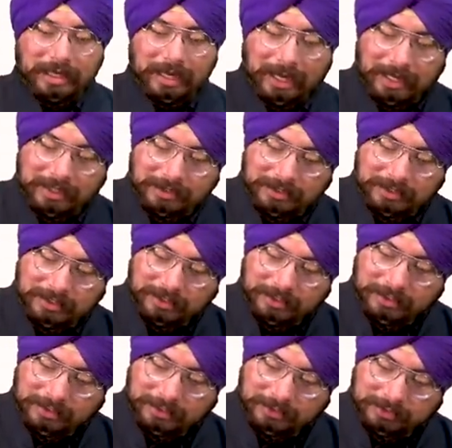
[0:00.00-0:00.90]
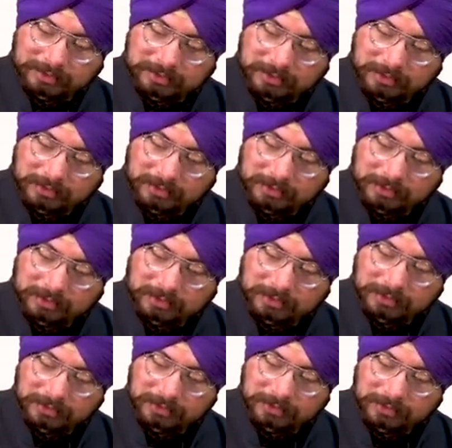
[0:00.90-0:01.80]
and there is
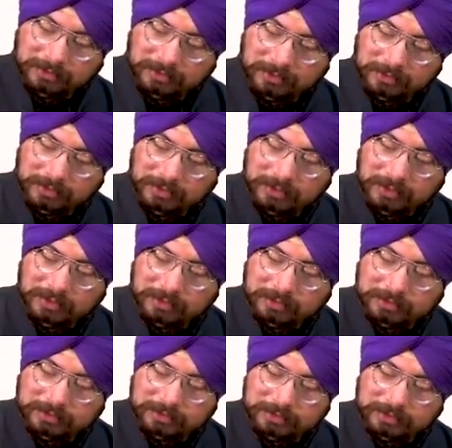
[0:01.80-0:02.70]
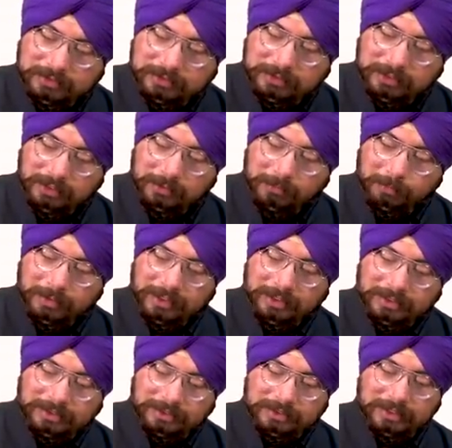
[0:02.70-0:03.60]
a
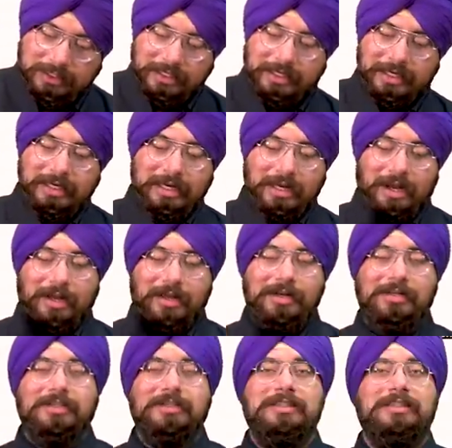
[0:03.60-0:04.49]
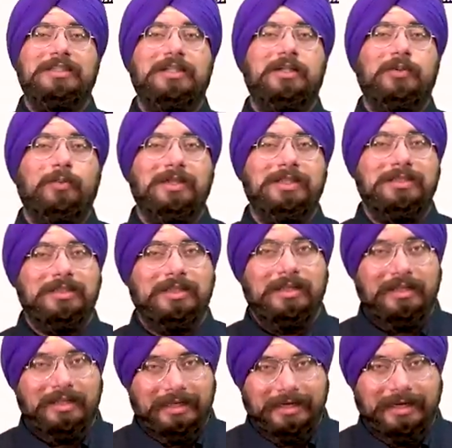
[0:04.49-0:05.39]
surplus in our service
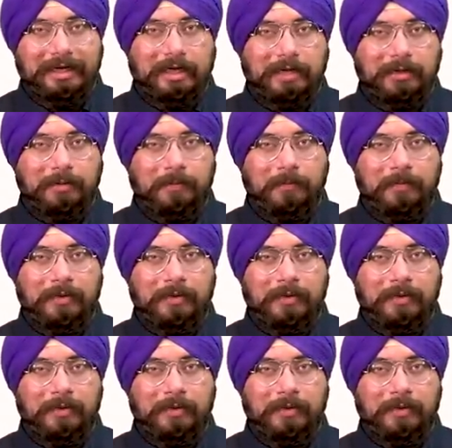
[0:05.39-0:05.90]
trade